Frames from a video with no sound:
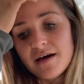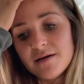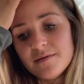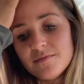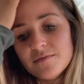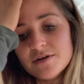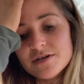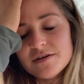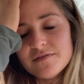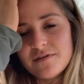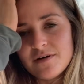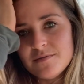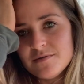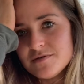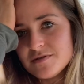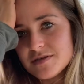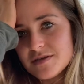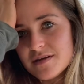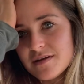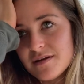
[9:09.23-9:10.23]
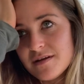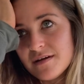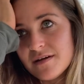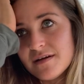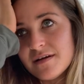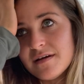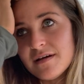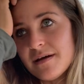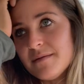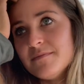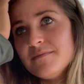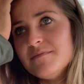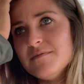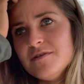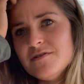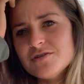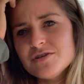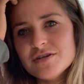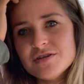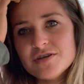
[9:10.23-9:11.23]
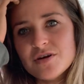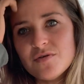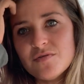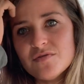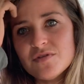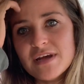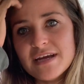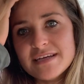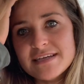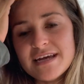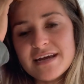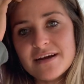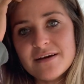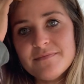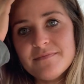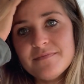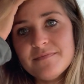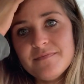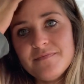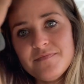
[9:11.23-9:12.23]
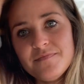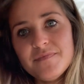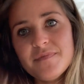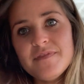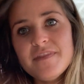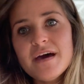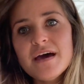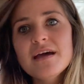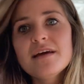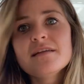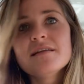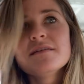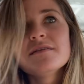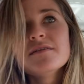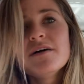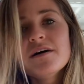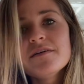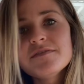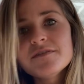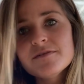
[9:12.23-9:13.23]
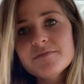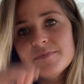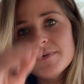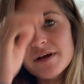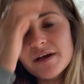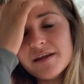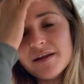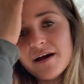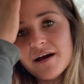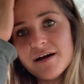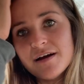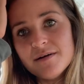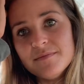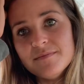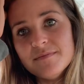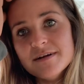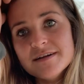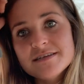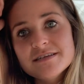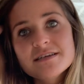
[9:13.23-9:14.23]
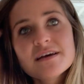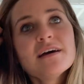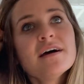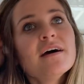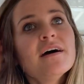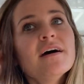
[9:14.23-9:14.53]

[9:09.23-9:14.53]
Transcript: which I usually don't like take up that offer, but it's